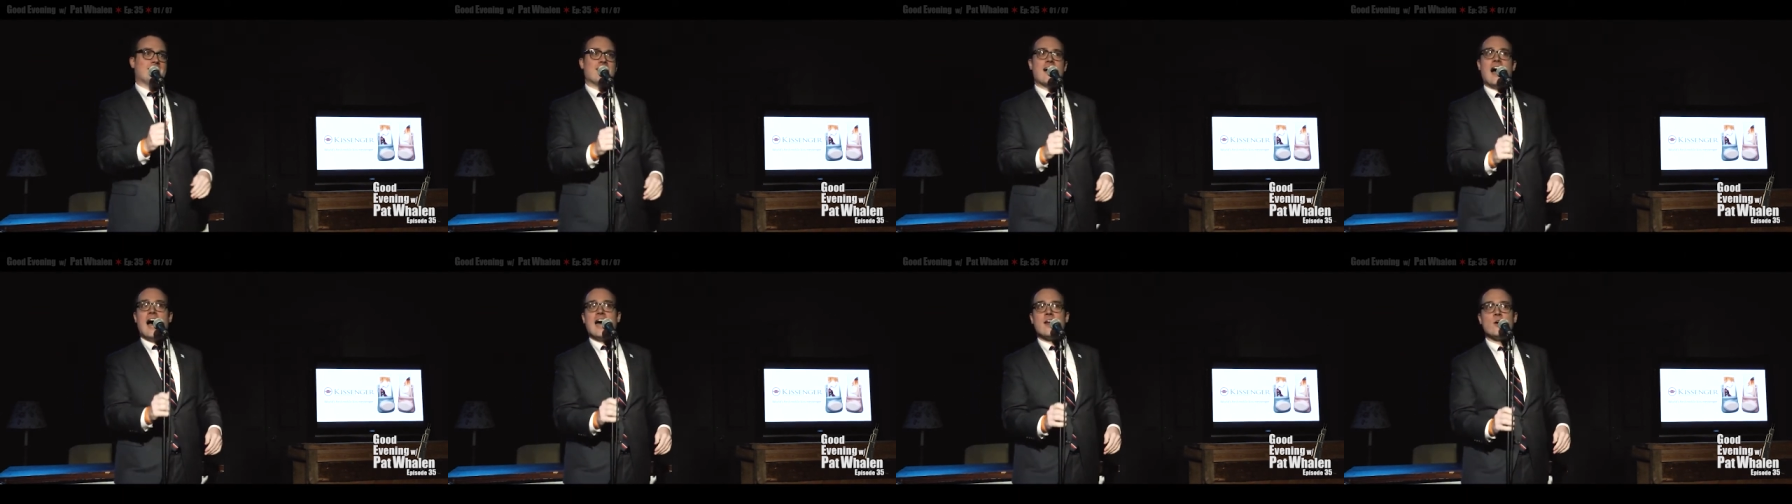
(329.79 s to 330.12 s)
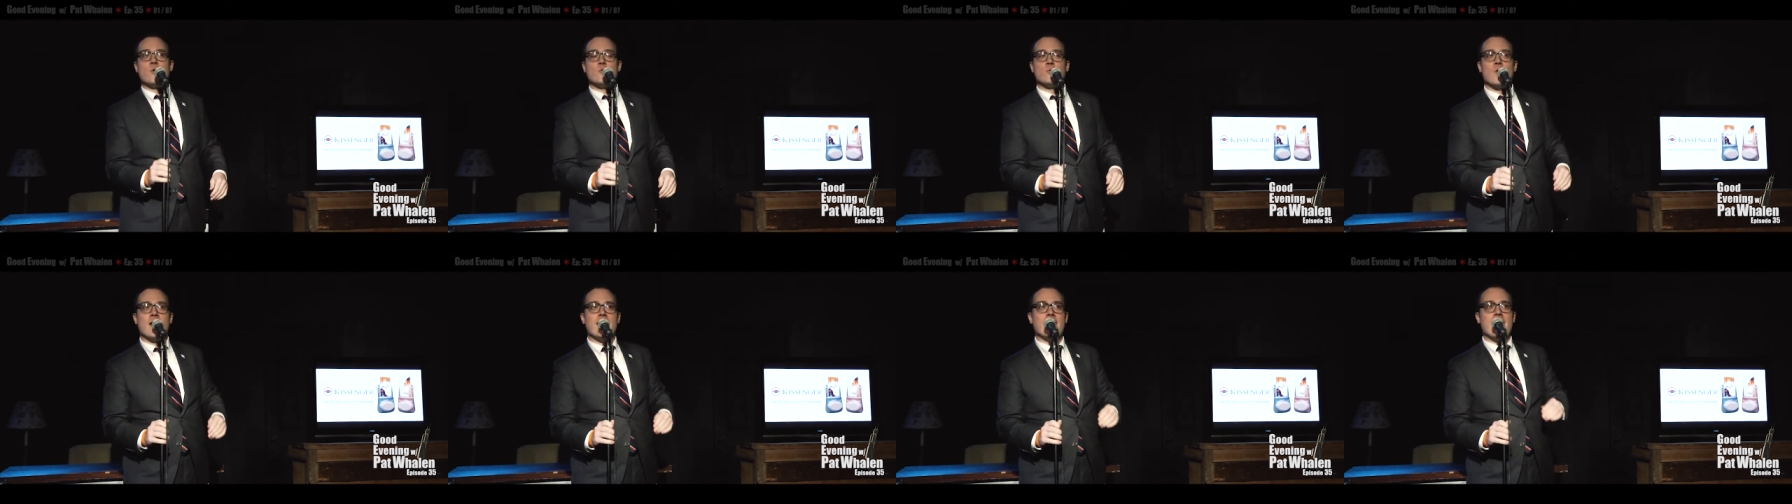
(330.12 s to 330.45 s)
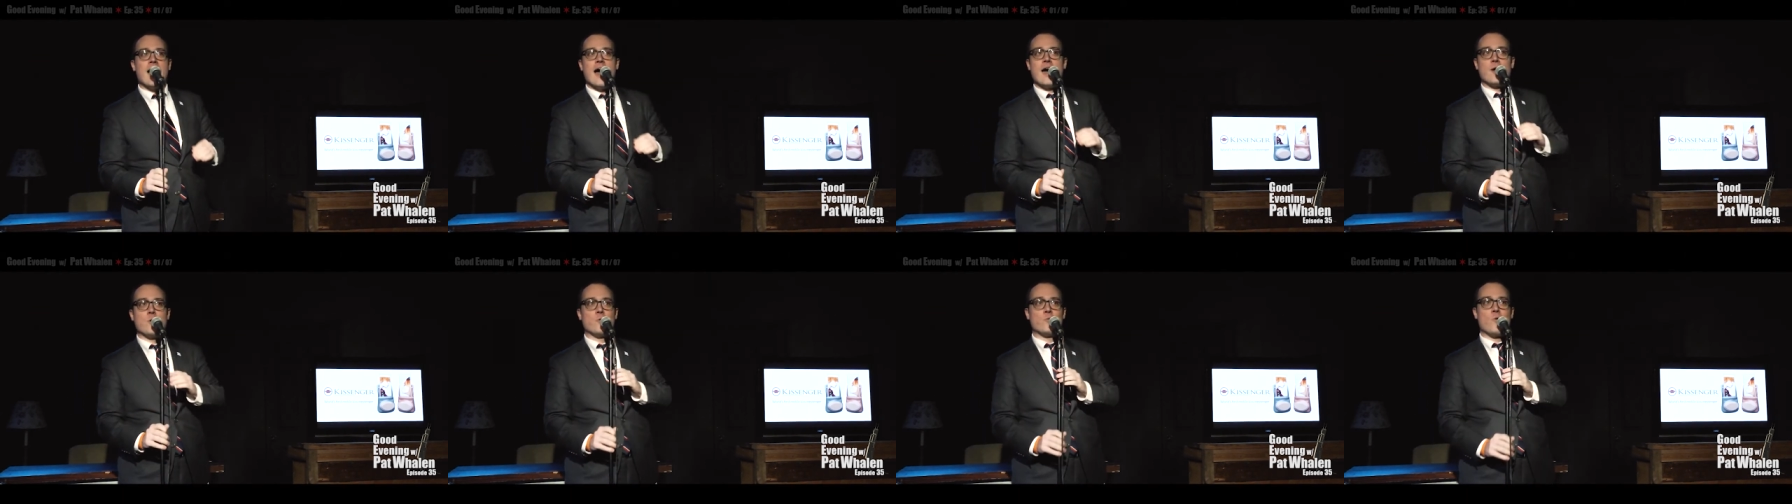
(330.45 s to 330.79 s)
I don't
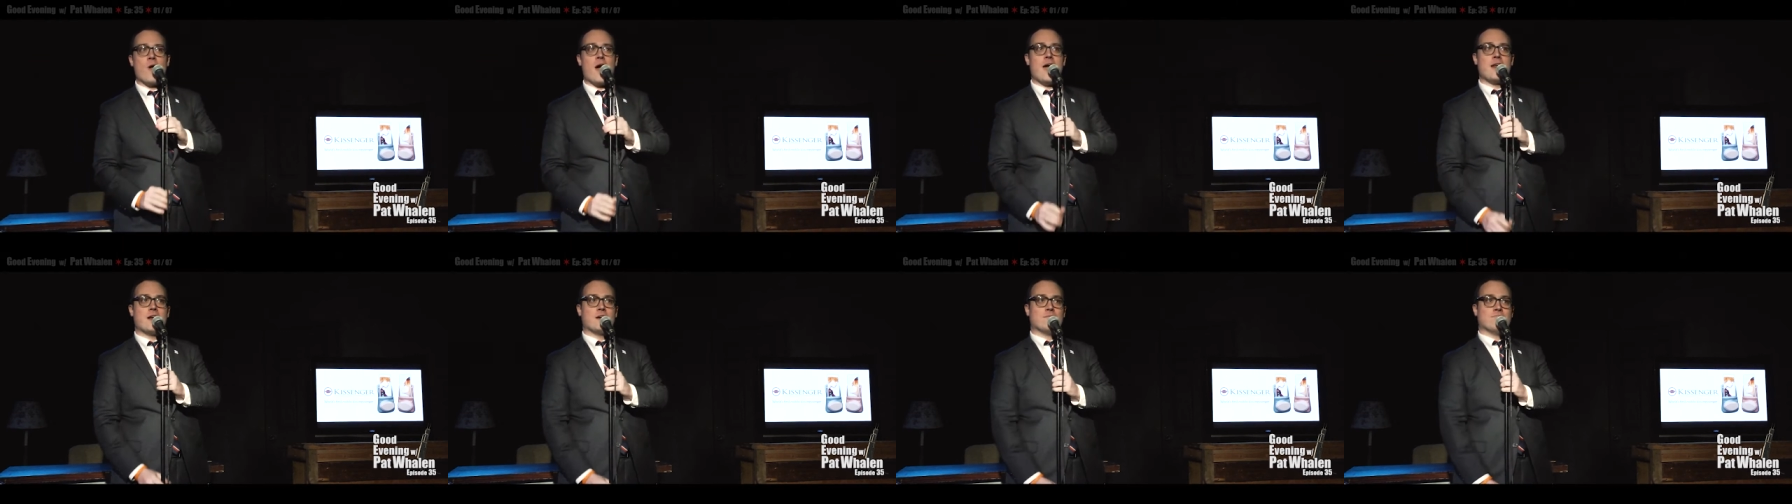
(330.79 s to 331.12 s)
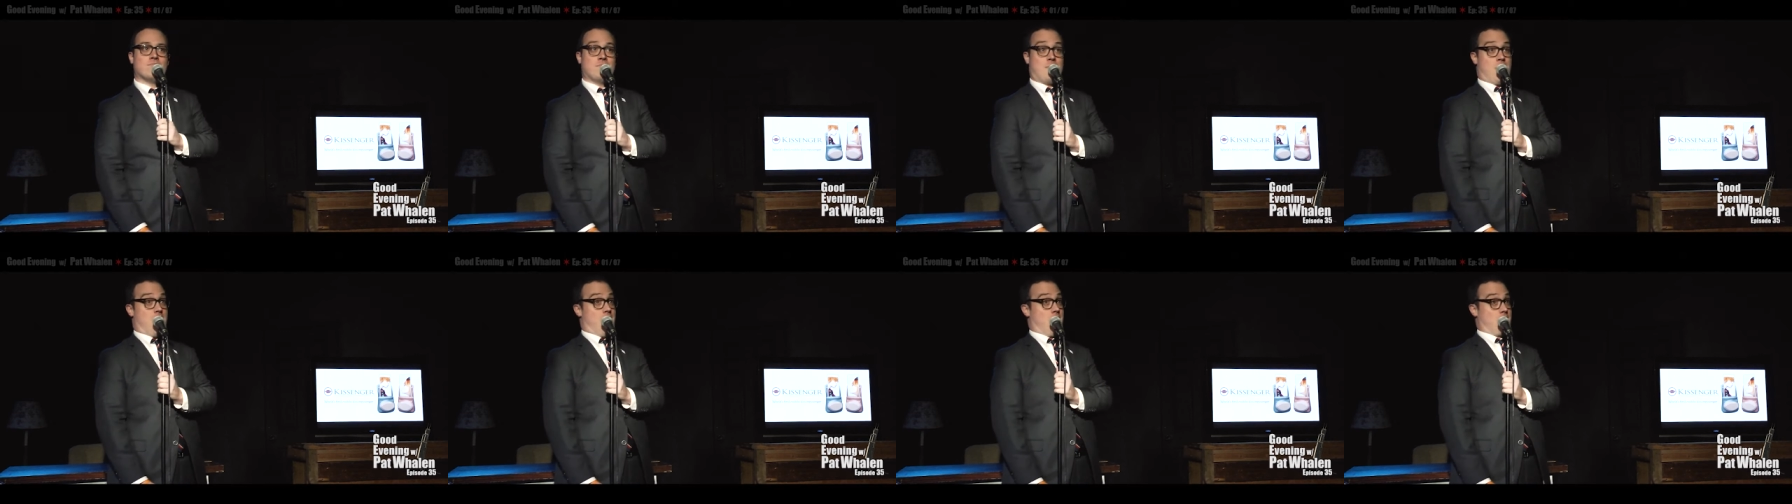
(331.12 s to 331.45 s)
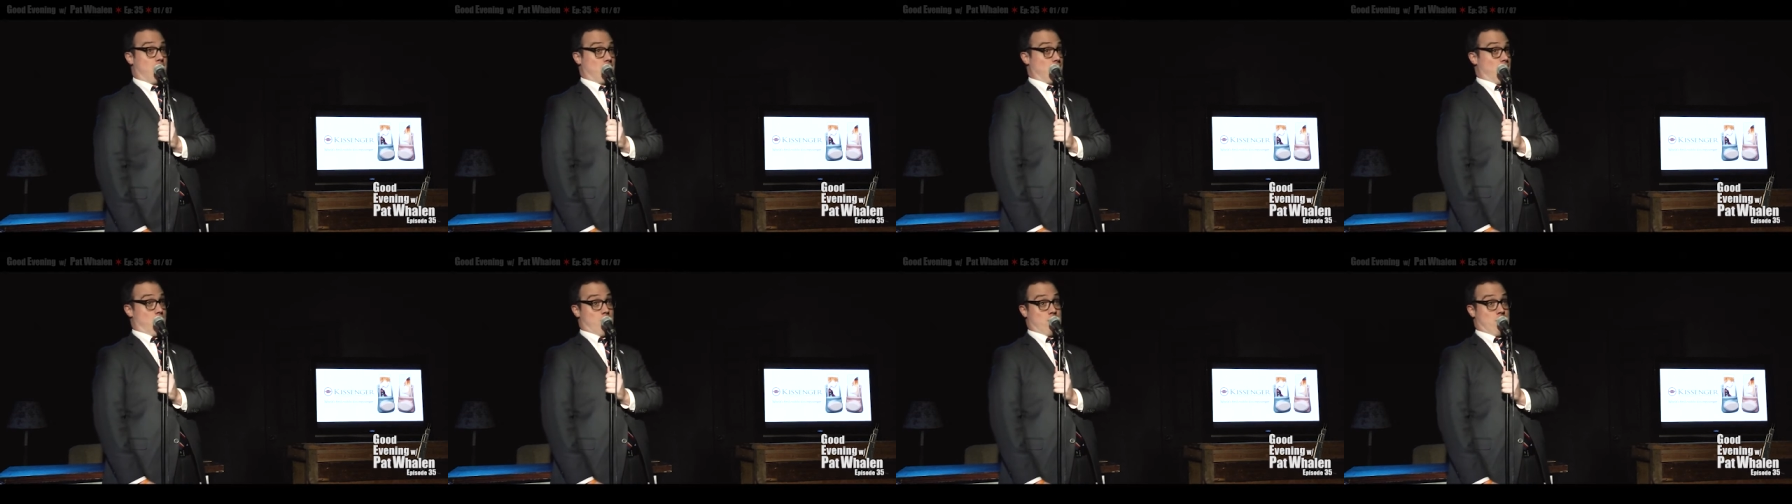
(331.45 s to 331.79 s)
write them.
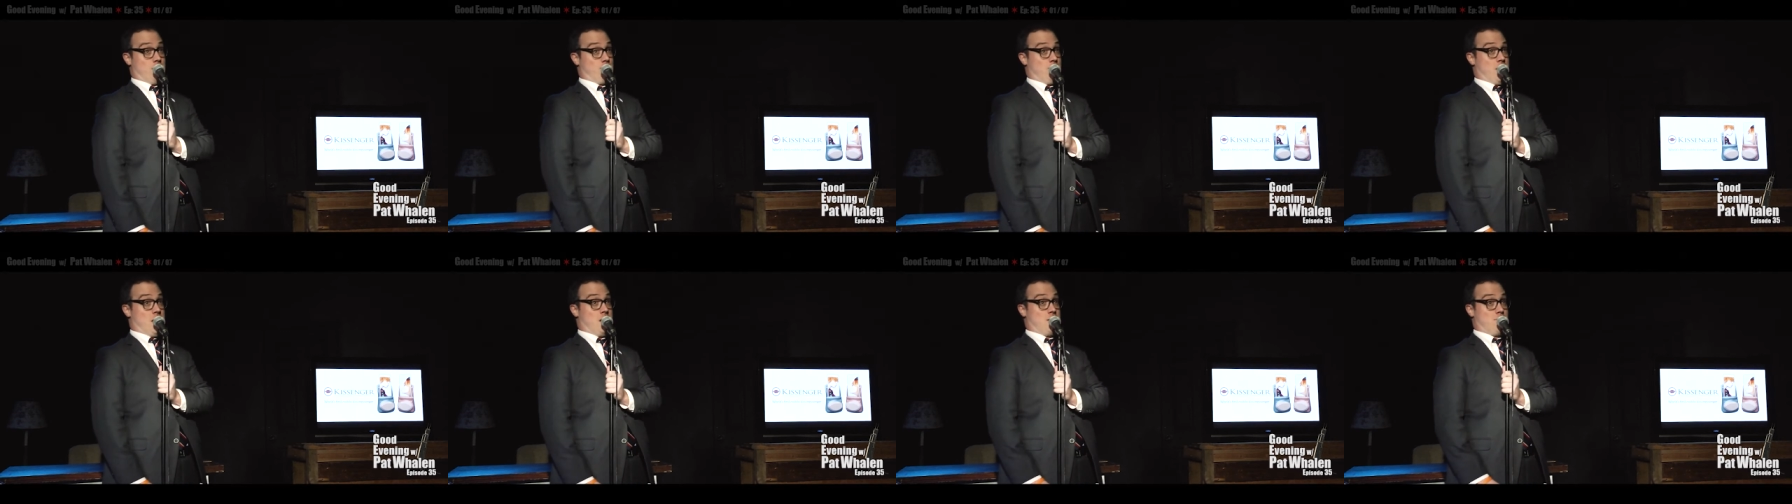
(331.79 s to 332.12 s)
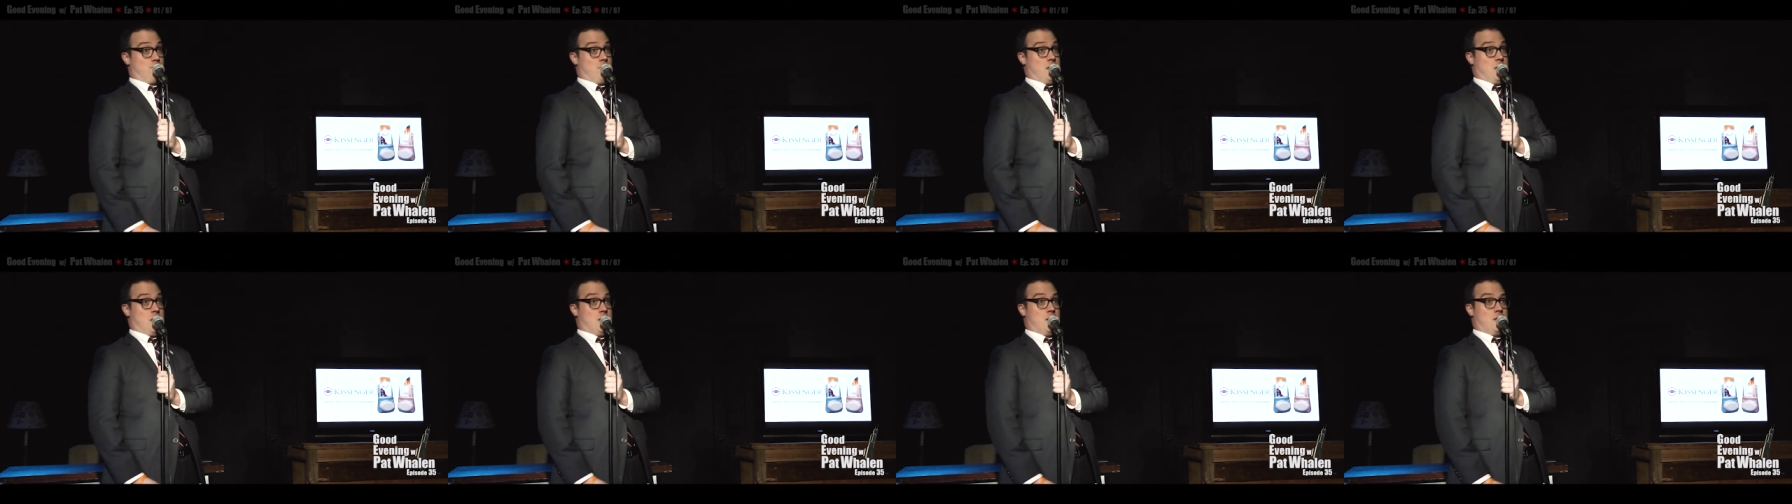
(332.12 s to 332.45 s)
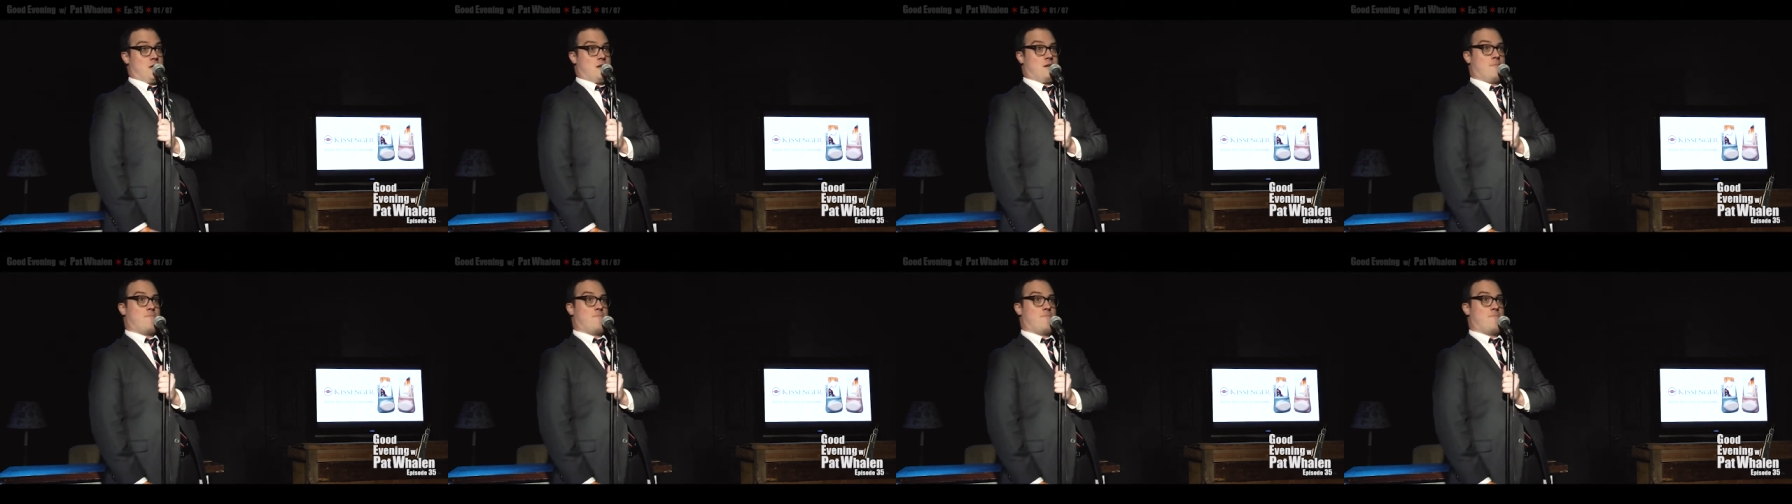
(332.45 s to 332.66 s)
Don't get mad at me.